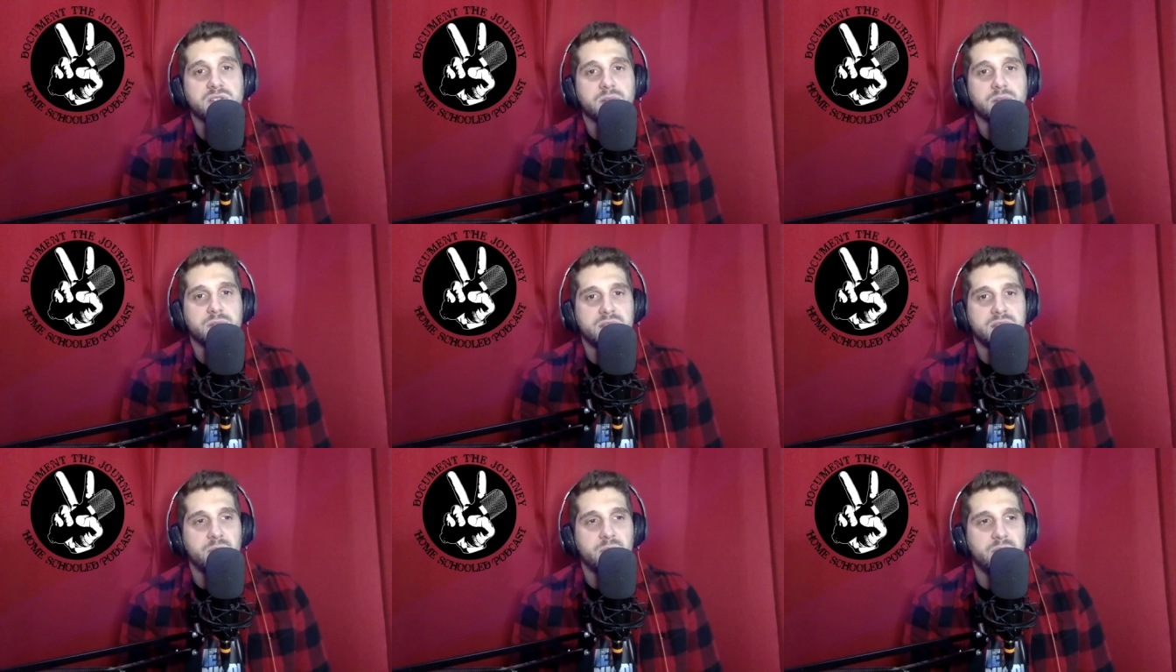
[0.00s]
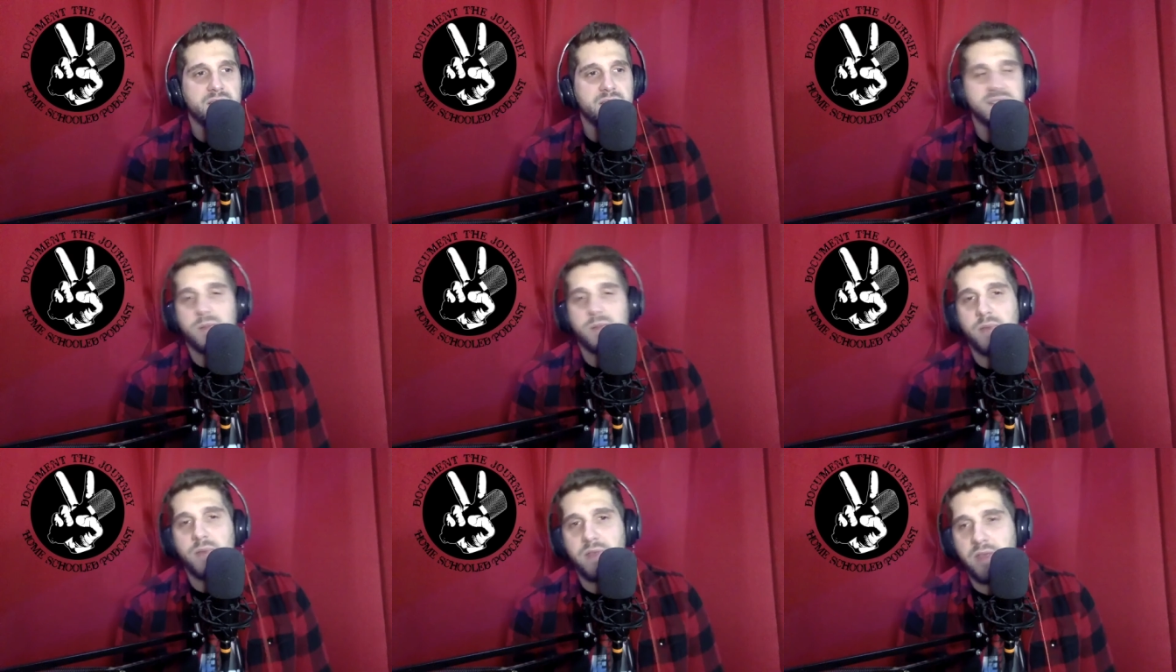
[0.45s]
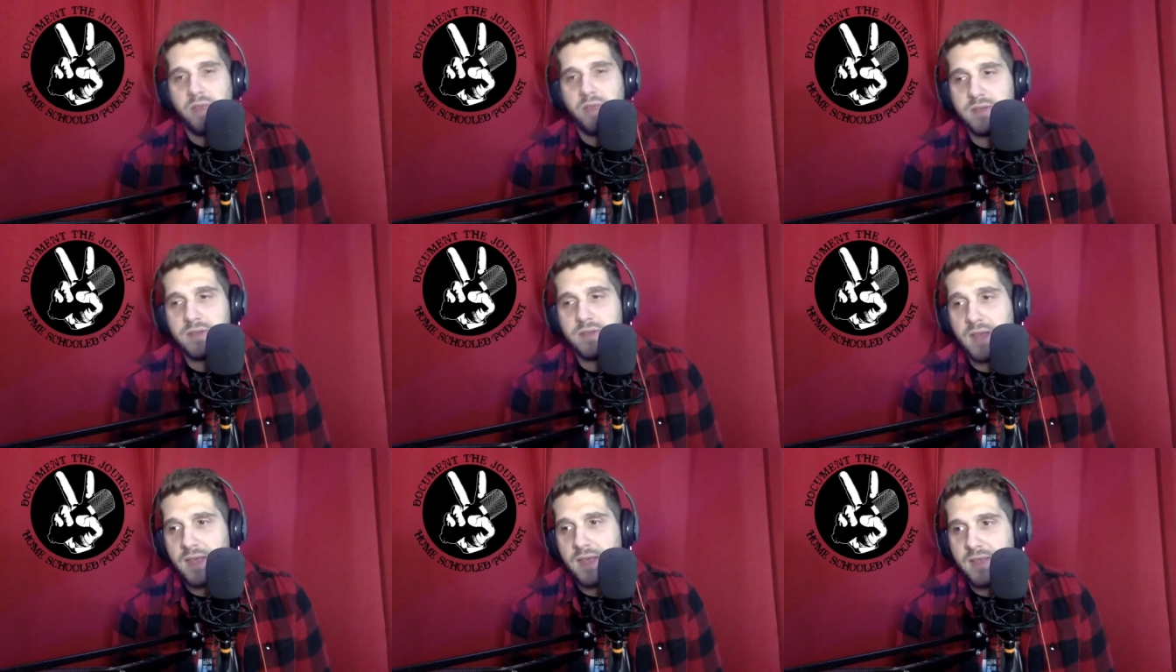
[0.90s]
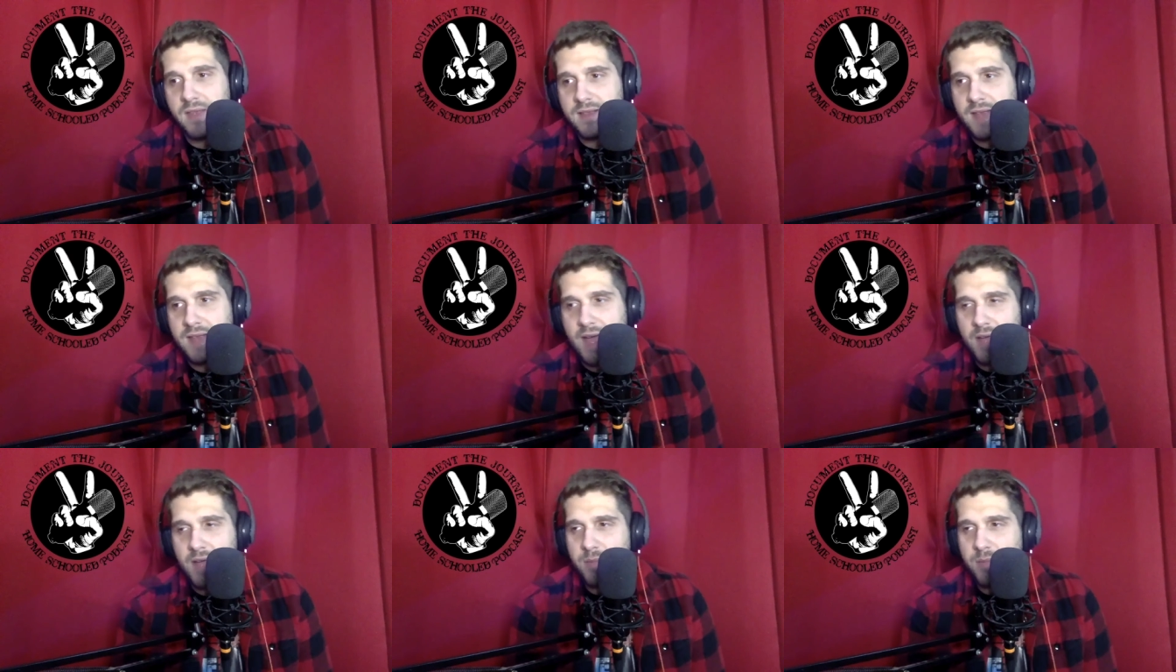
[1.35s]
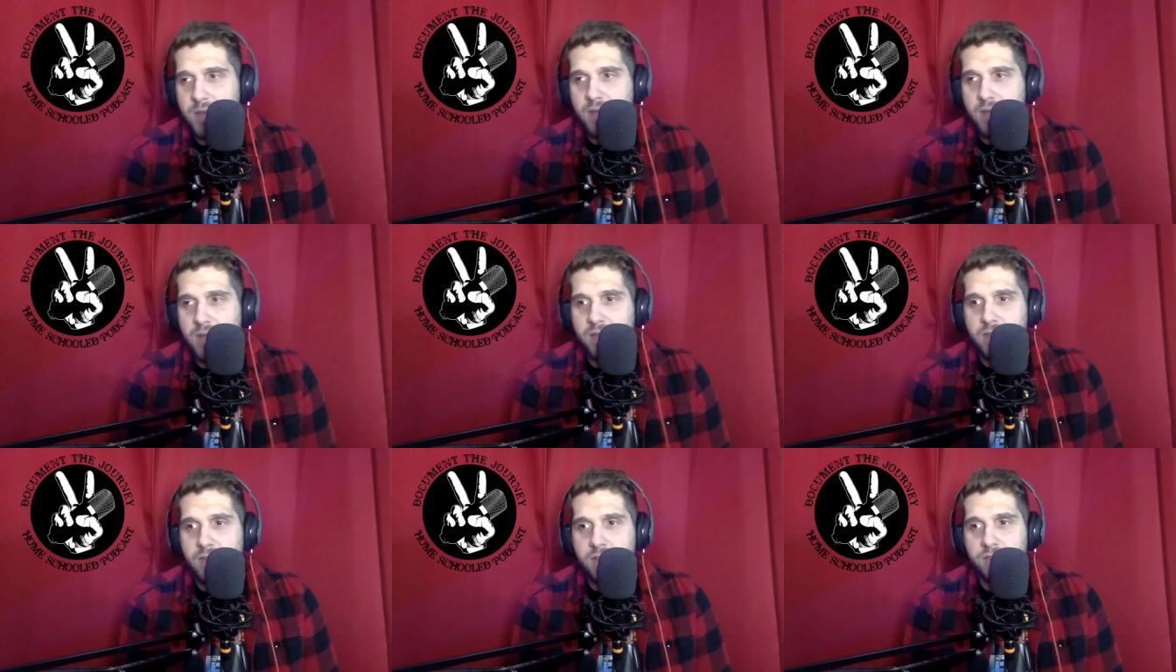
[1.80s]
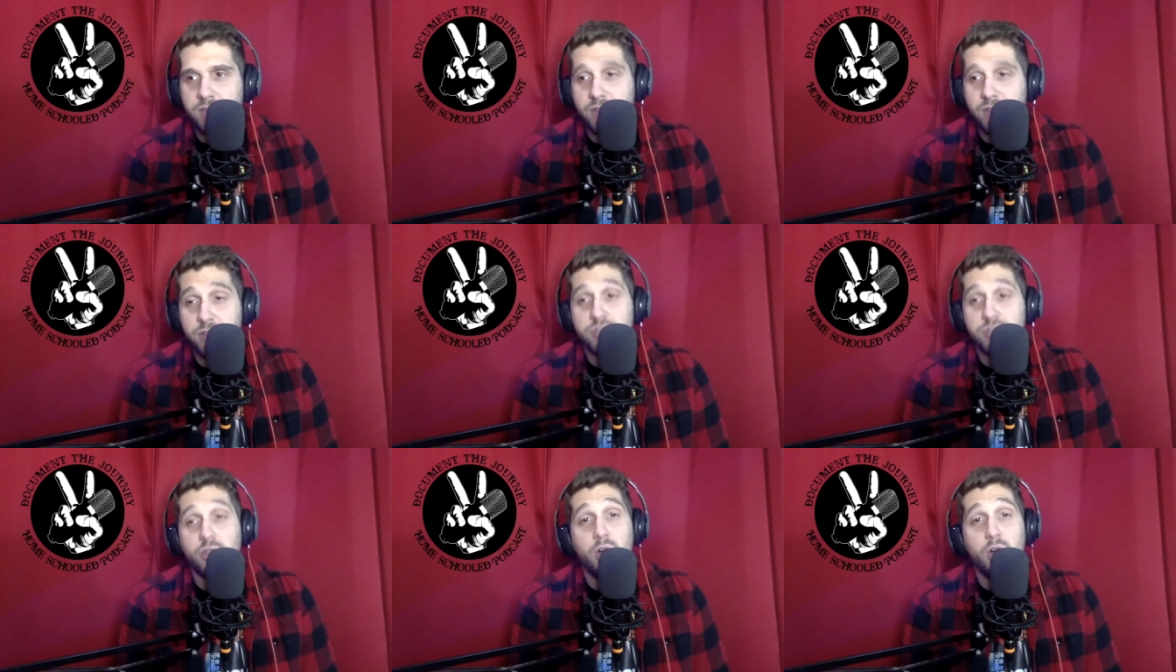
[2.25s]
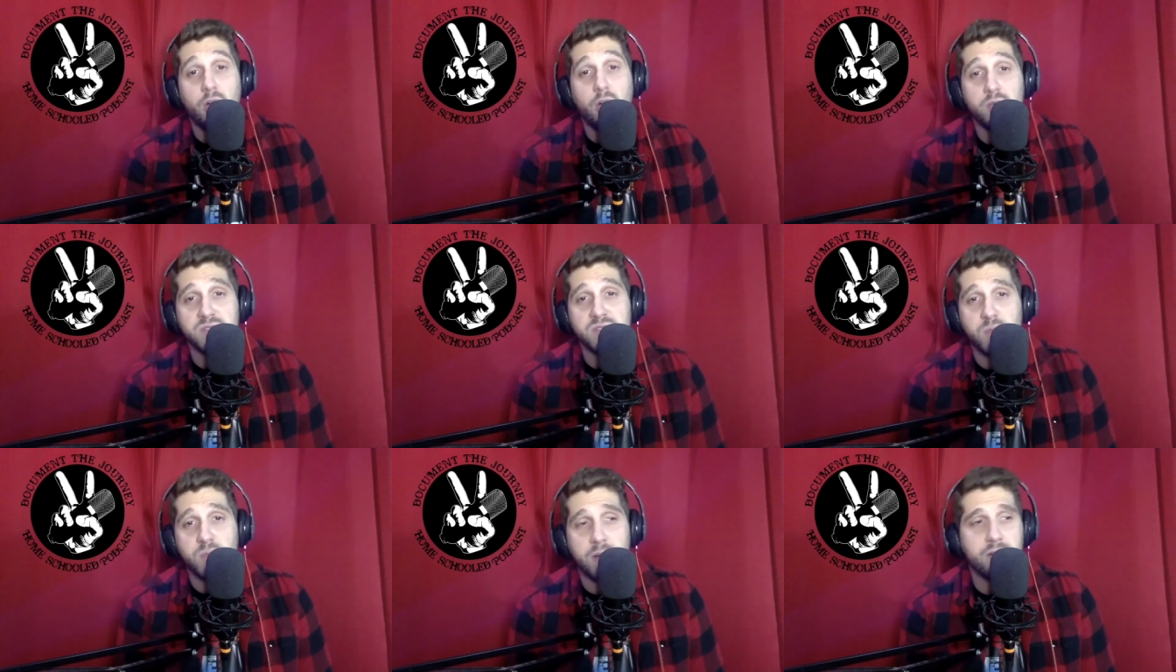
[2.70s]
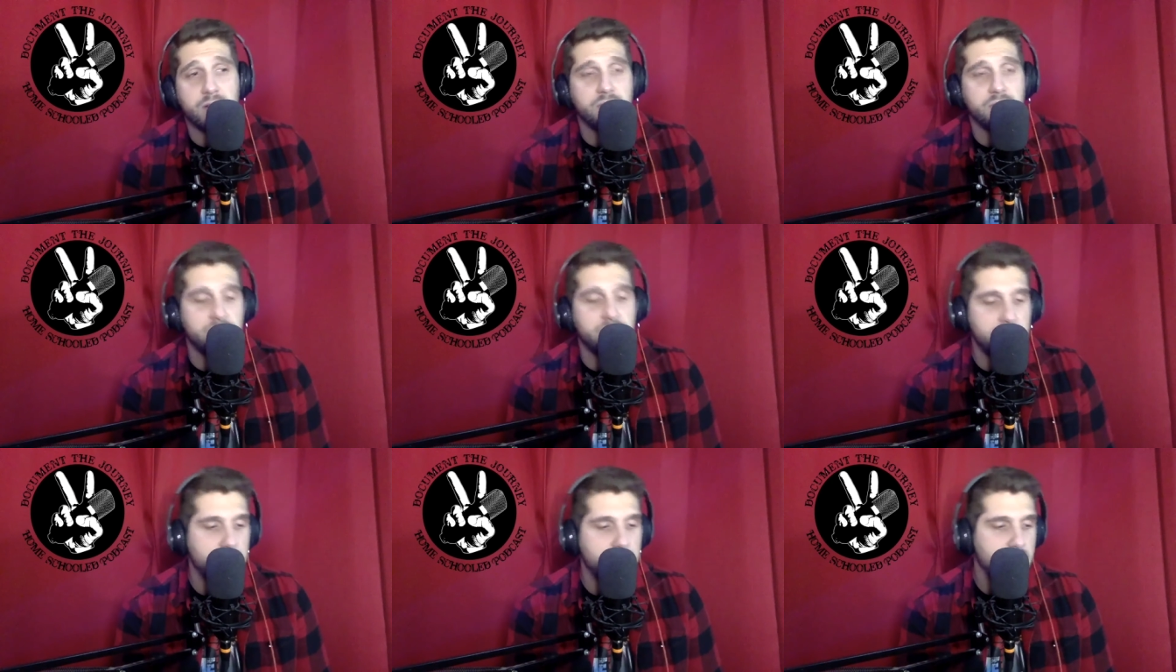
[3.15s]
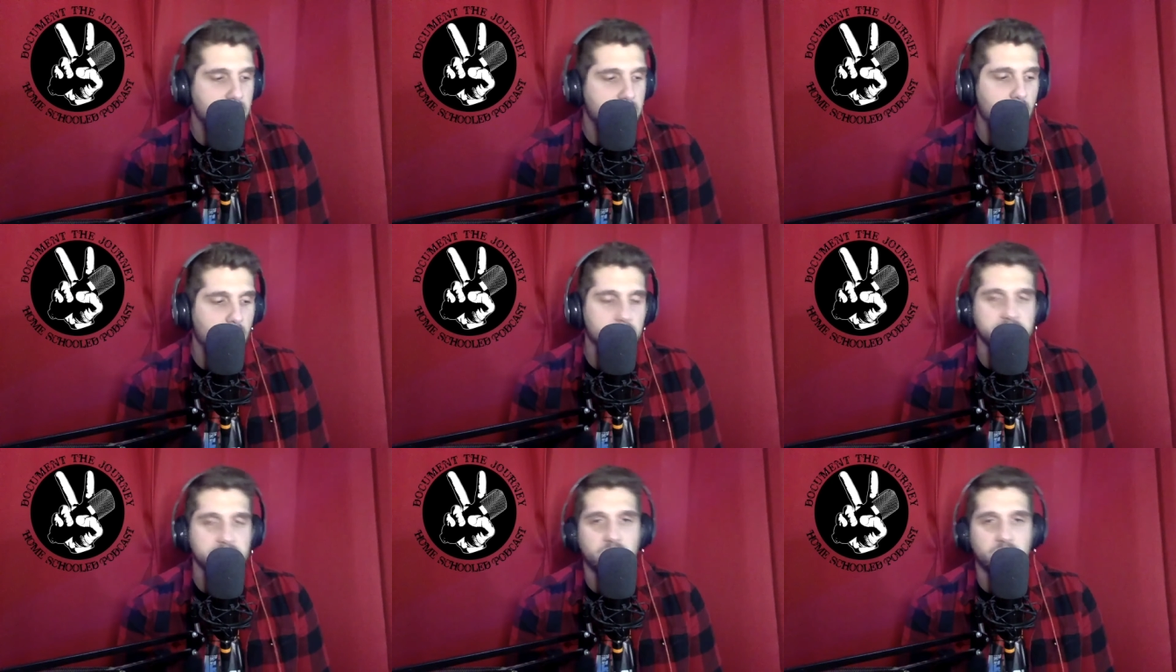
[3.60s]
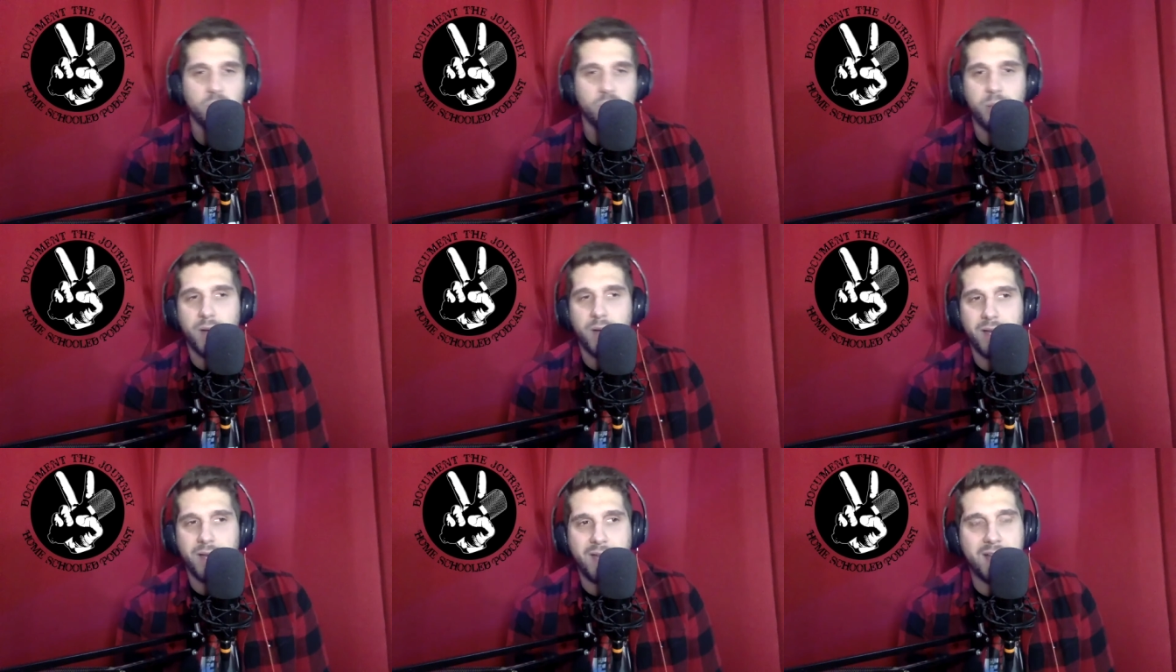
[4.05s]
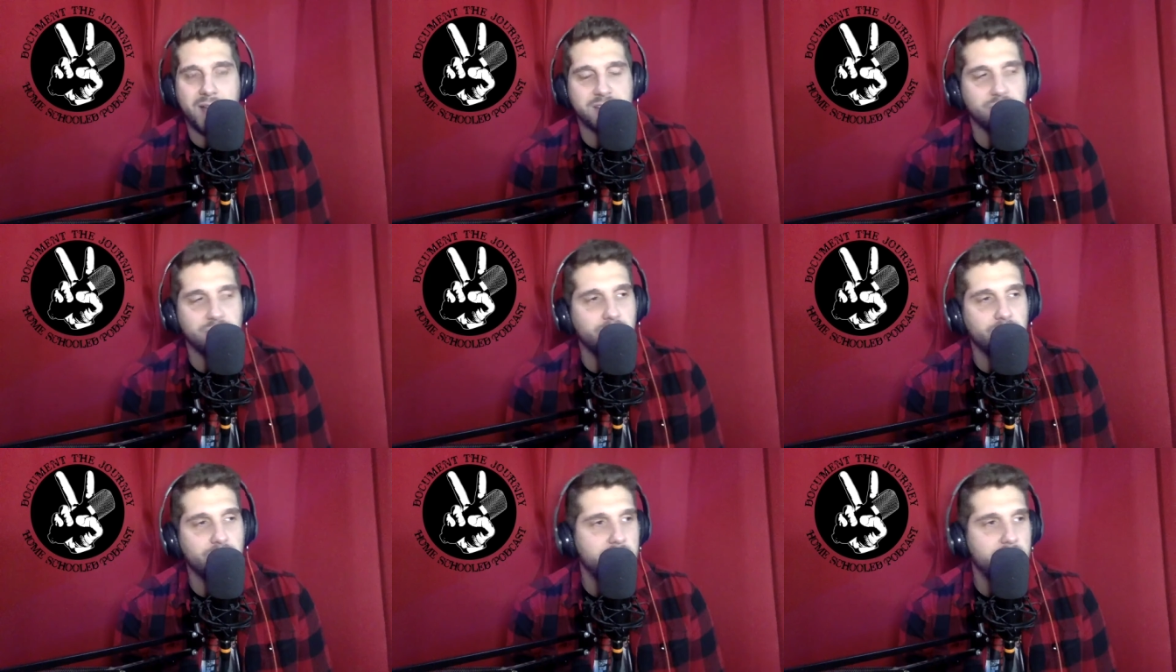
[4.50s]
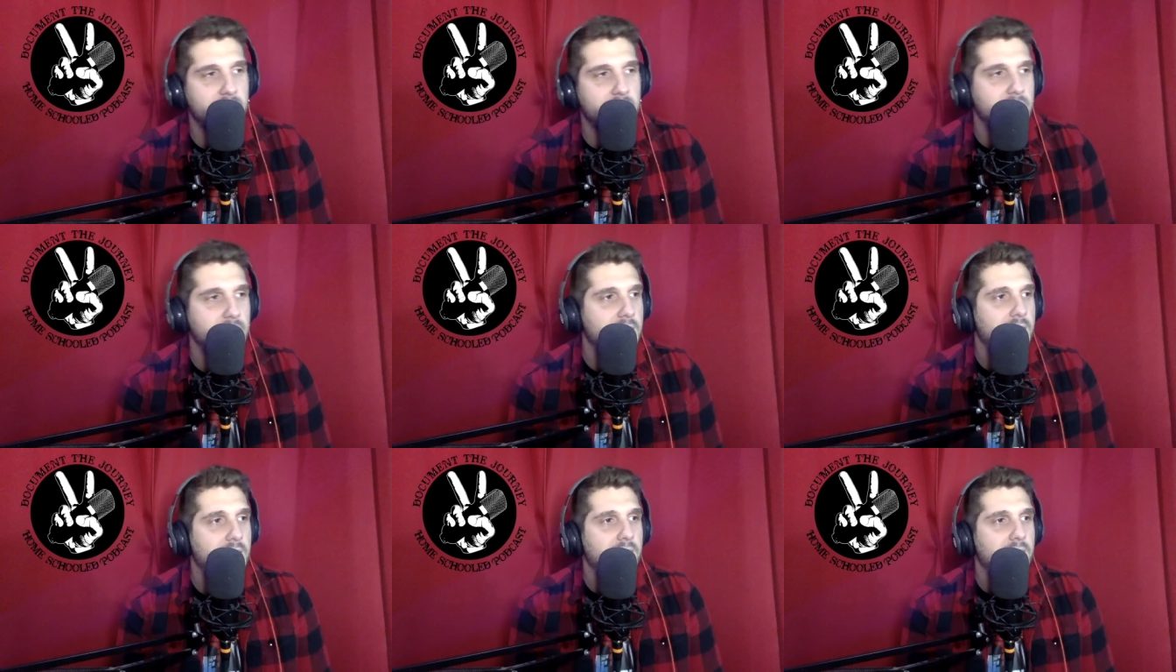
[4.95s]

somebody sent me the other day, they tagged me and their dog was wearing the Homeschool Podcast hoodie.